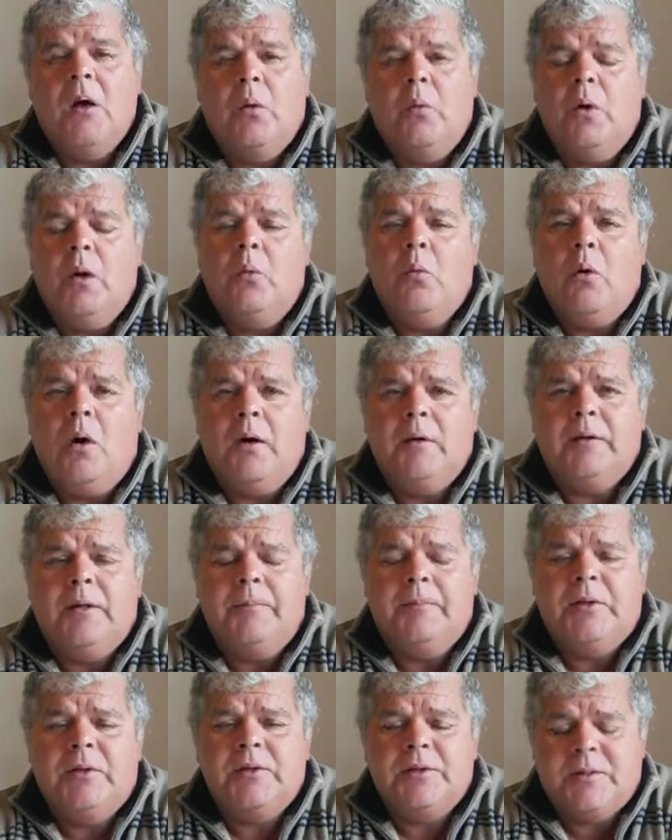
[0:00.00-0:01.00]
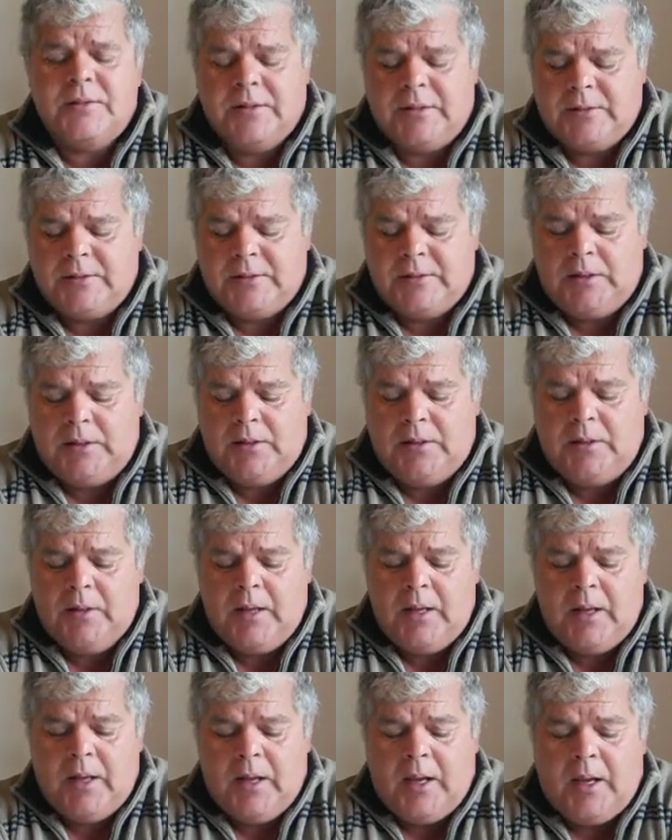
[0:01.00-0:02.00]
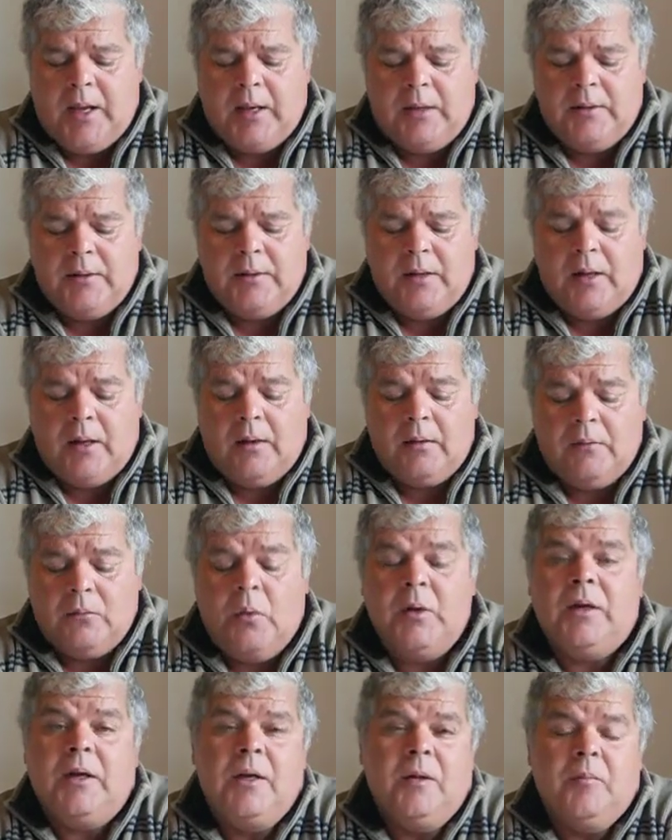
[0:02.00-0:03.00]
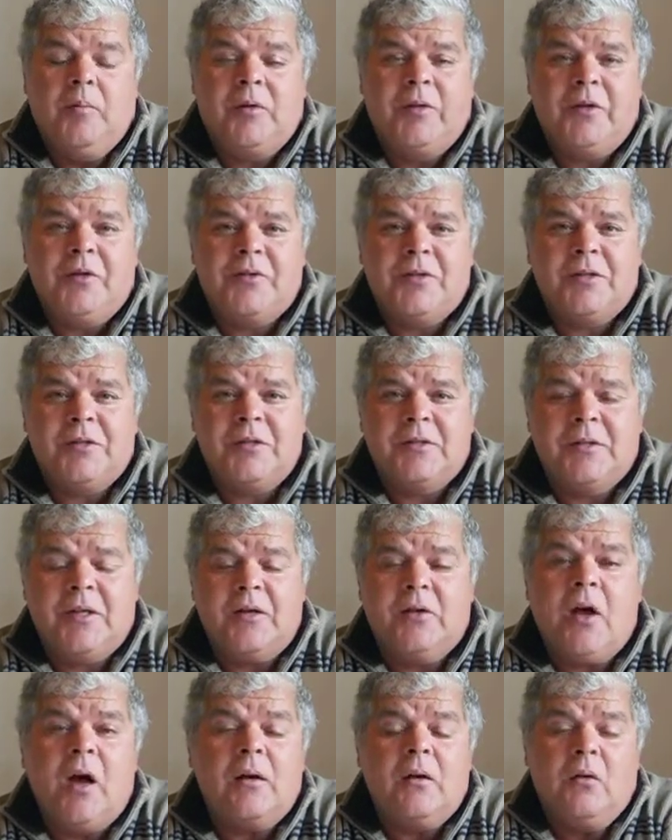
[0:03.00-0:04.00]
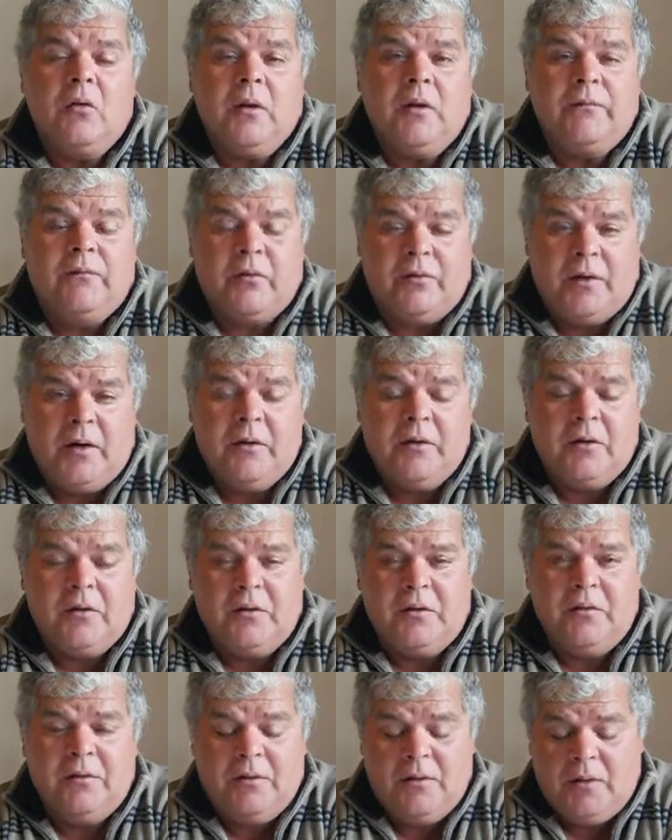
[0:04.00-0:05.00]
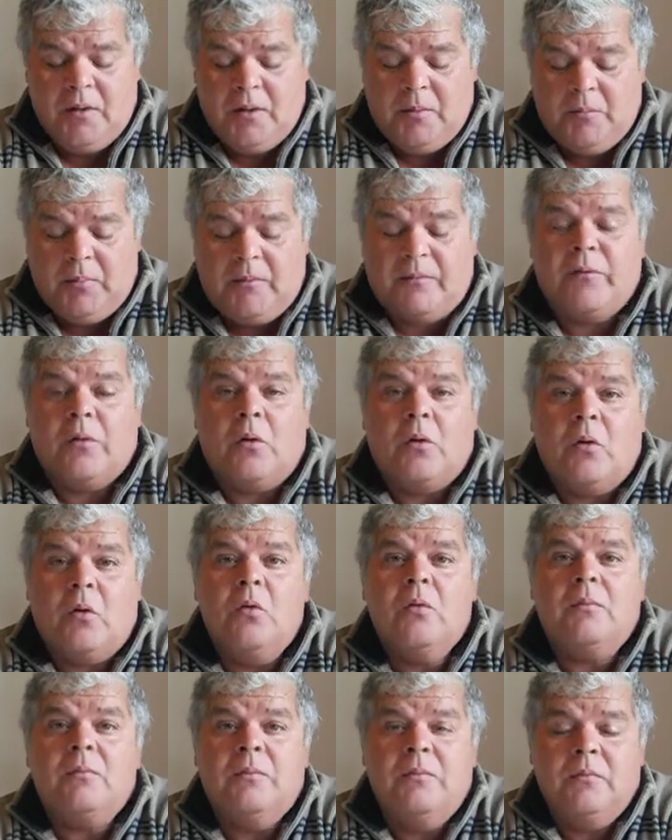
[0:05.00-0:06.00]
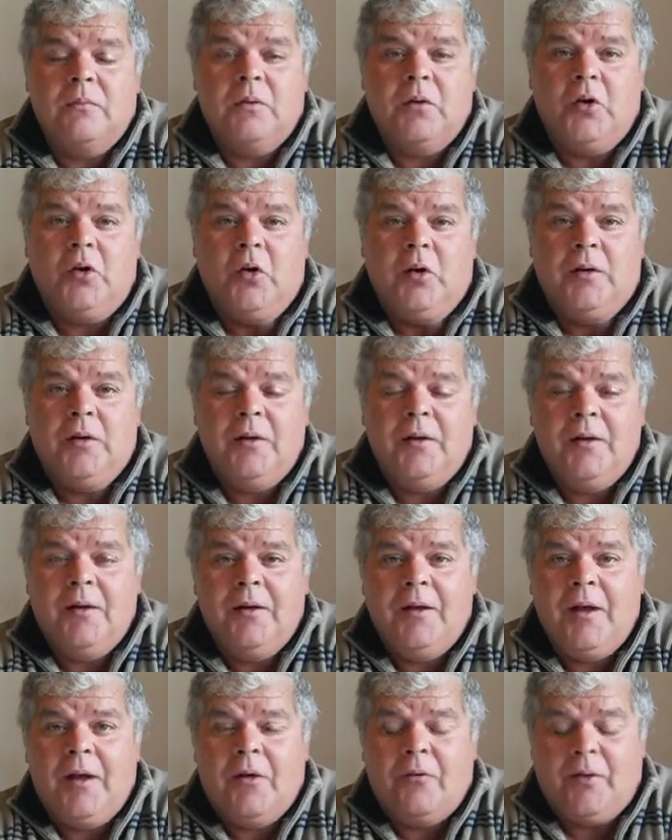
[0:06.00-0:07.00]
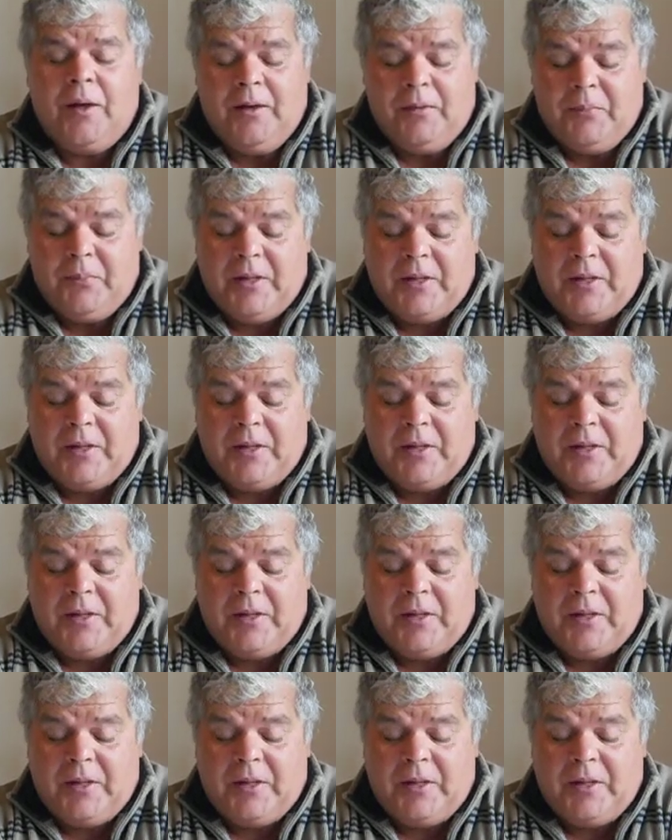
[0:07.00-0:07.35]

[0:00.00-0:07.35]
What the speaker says: We want them to succeed, and we need them to succeed, not only for their good, but for our own good, right?